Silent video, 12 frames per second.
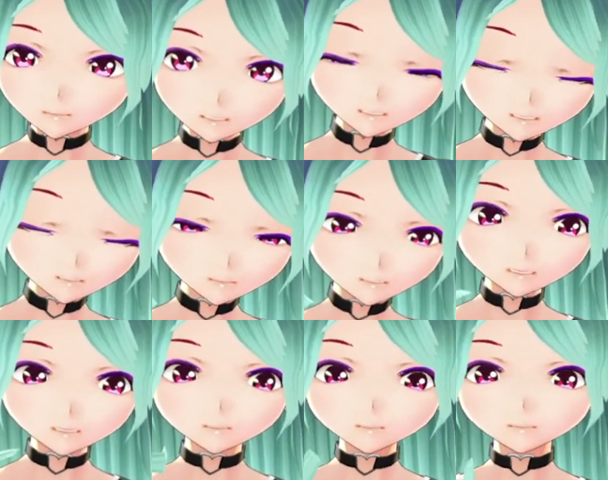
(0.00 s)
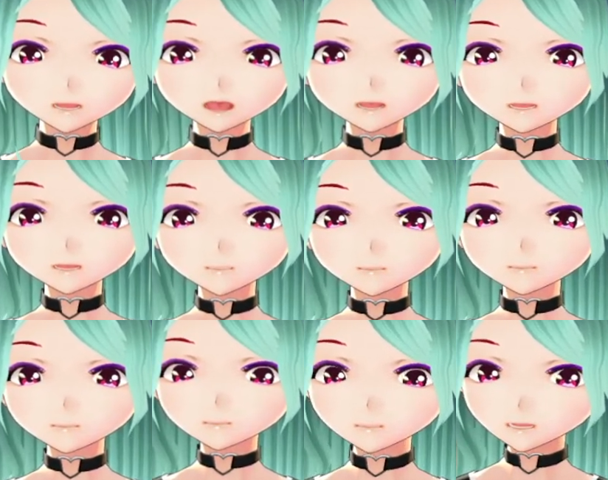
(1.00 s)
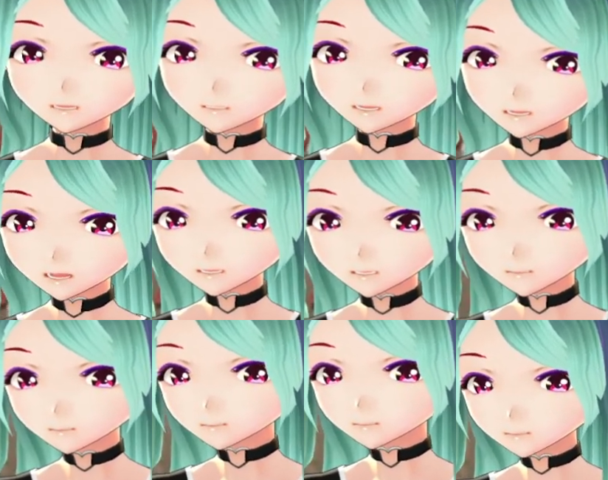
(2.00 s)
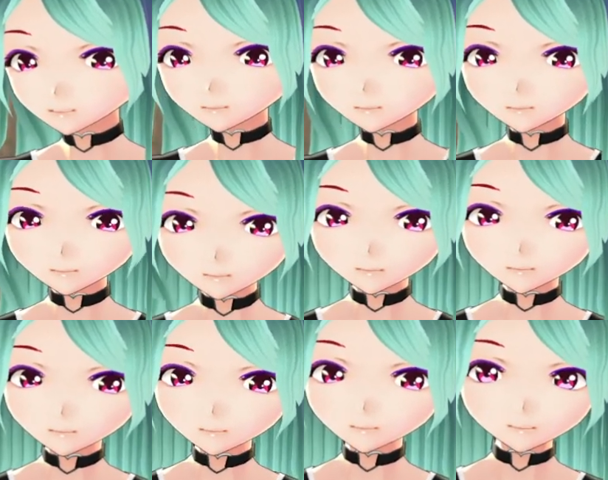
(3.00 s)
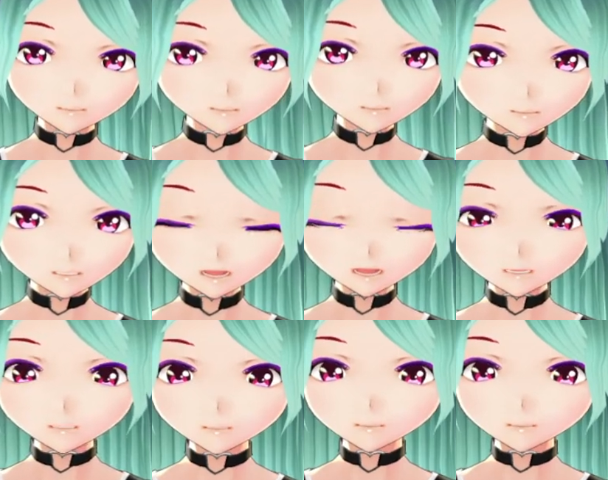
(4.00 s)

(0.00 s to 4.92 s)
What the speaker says: kept her. Lou took a look inside the room, but no one was there.